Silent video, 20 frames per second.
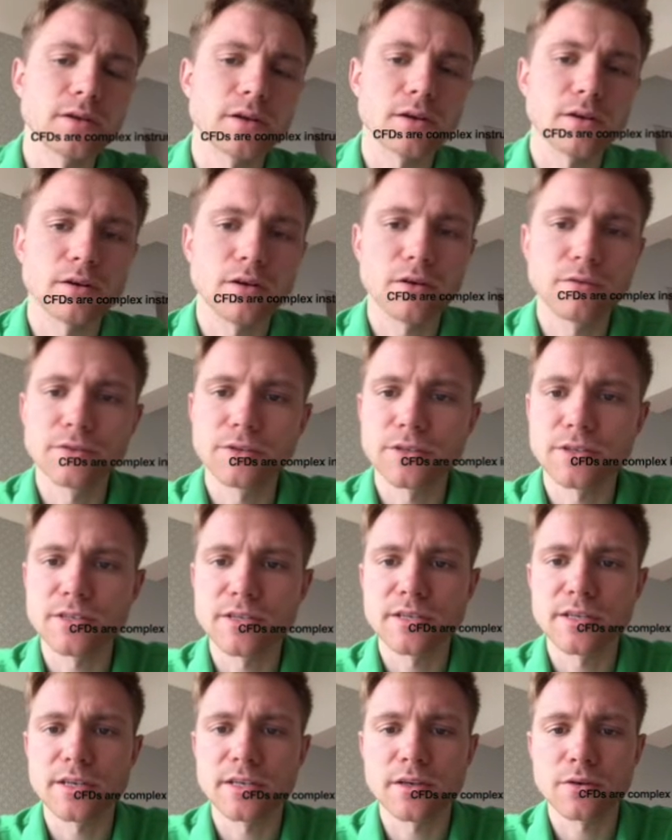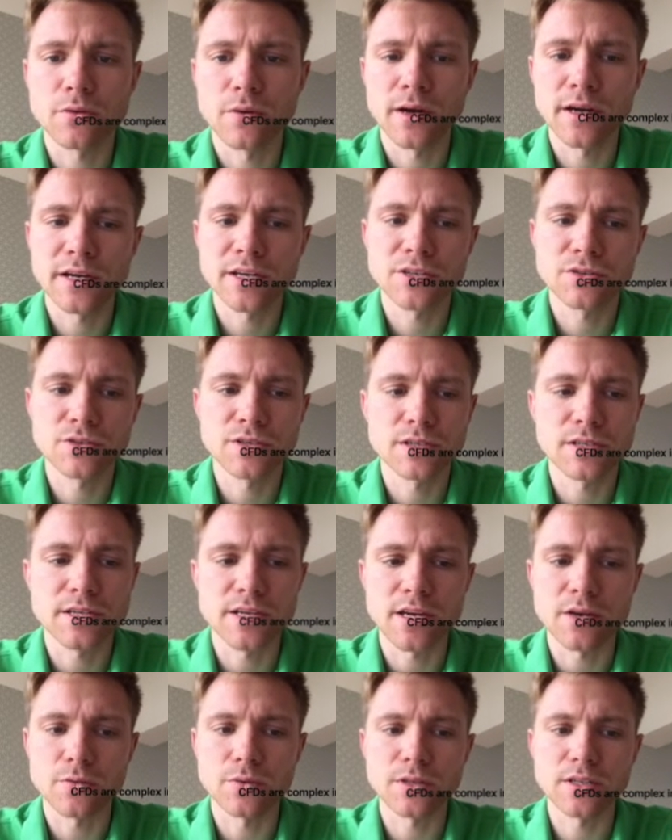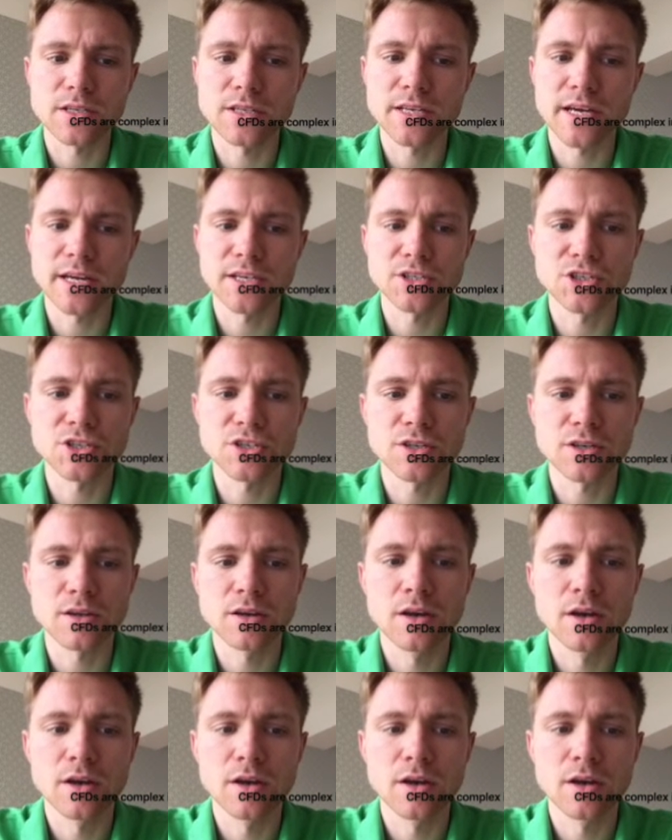Obviously, quite interesting with the tension